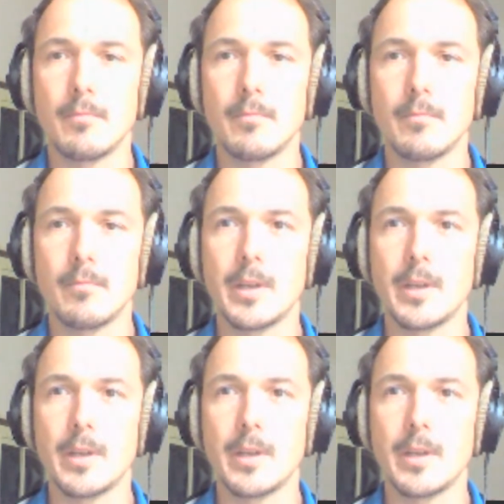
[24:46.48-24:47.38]
catch all
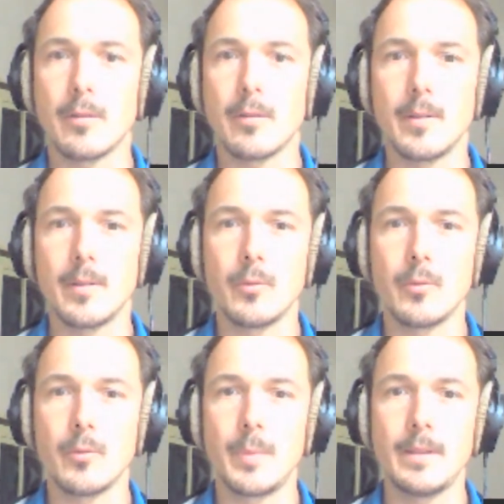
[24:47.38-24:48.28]
the
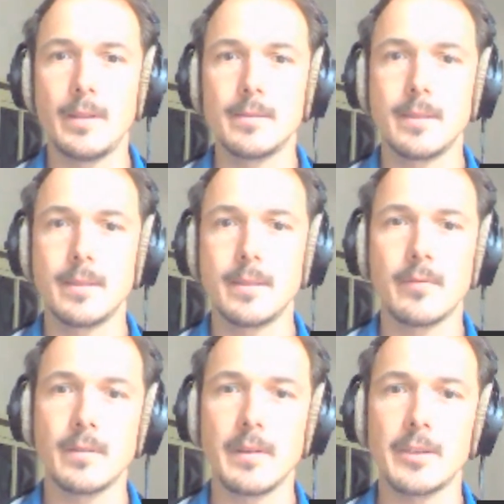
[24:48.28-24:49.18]
Europeans and folks in
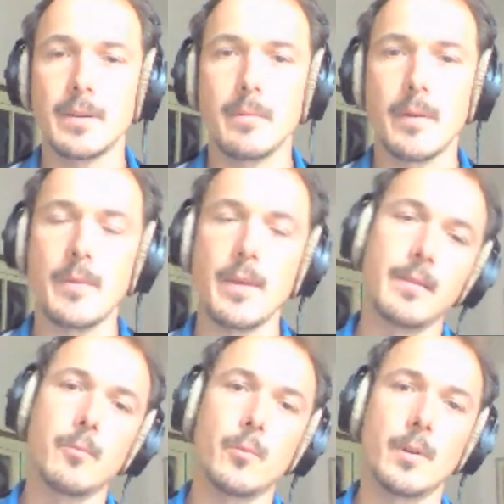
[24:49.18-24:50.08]
Asia, and
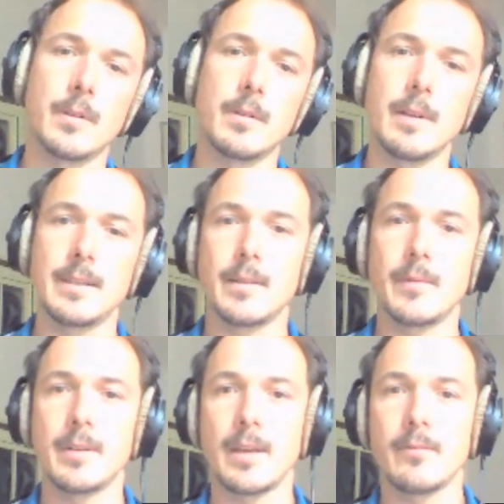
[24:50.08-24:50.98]
then one later in
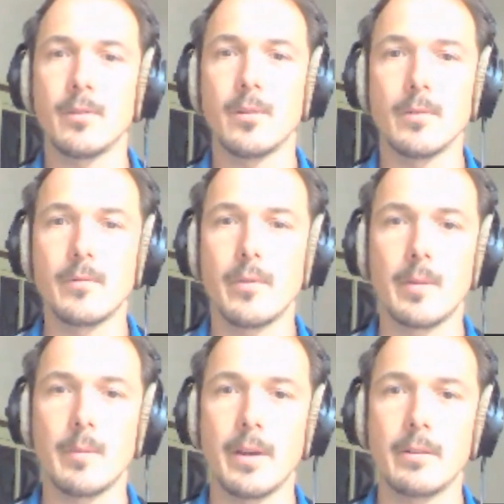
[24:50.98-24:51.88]
the day for
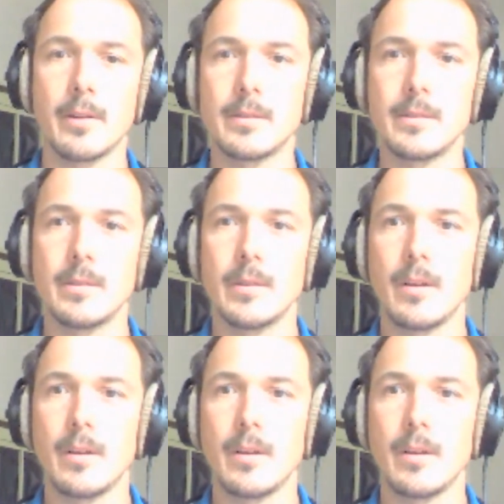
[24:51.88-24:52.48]
the Americans.